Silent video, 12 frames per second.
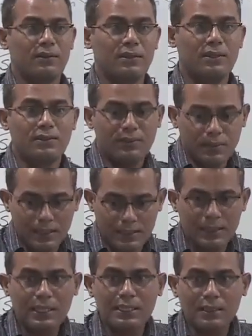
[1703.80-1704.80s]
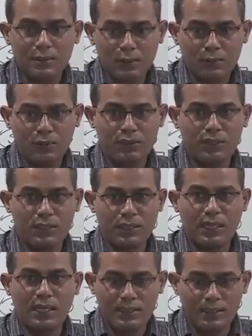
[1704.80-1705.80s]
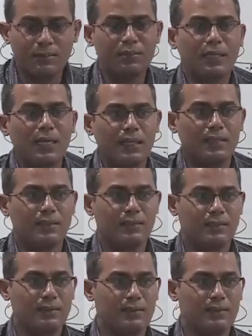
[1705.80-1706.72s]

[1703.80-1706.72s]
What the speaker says: So let's say suppose this land subsides.